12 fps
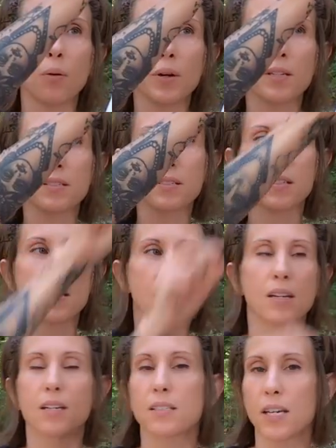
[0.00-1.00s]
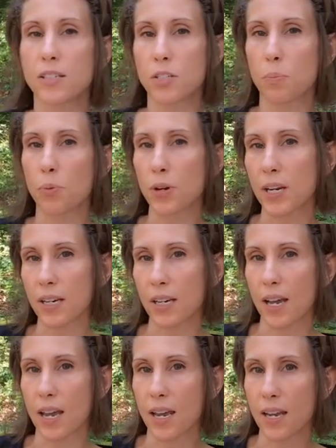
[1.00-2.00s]
always tend to
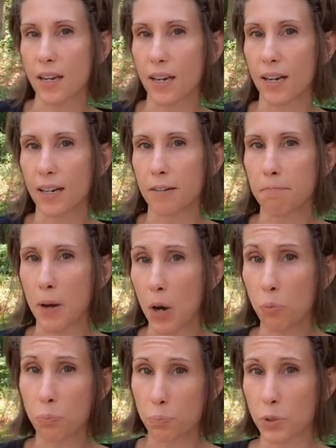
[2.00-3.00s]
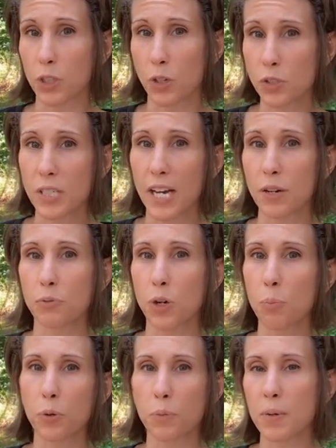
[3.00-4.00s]
bring a clothesline
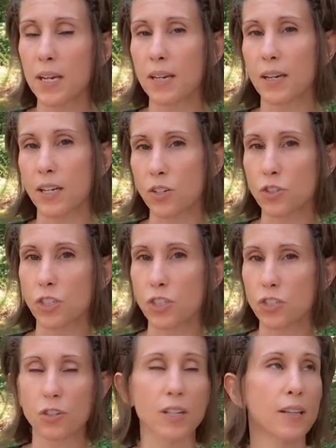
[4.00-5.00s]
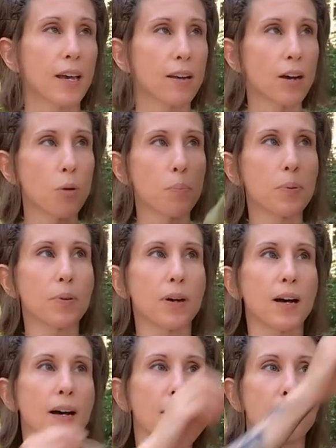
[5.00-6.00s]
rope with me, and I usually string that up
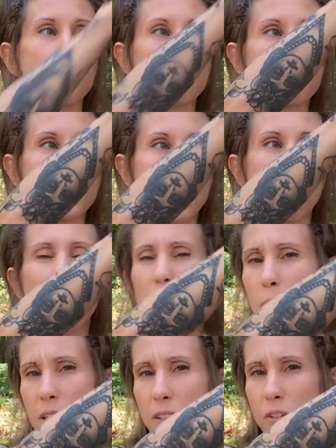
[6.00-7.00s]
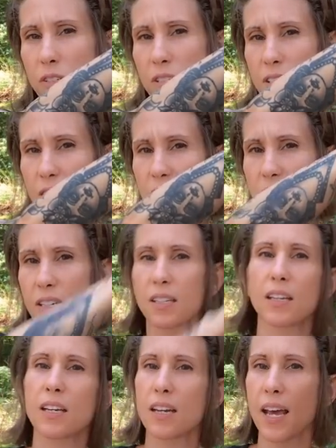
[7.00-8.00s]
and wash my clothes in the sink
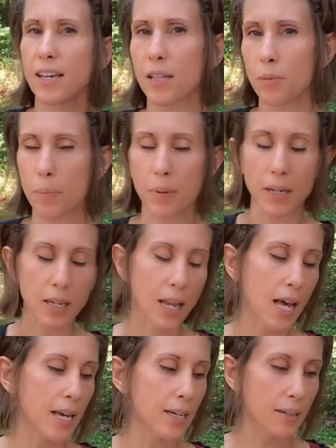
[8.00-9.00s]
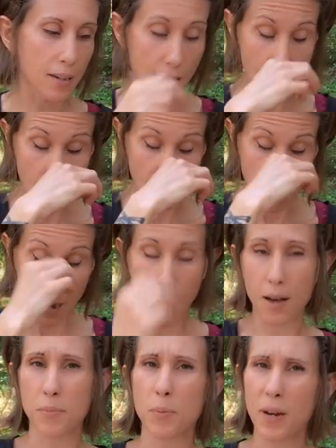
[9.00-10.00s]
and then hang them up on a line.
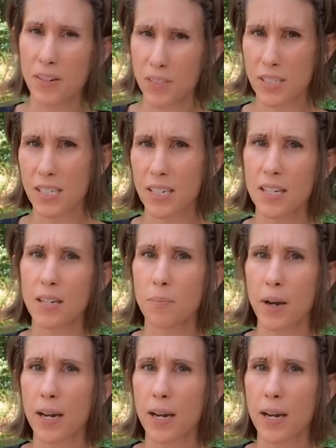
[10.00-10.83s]
You might have seen it in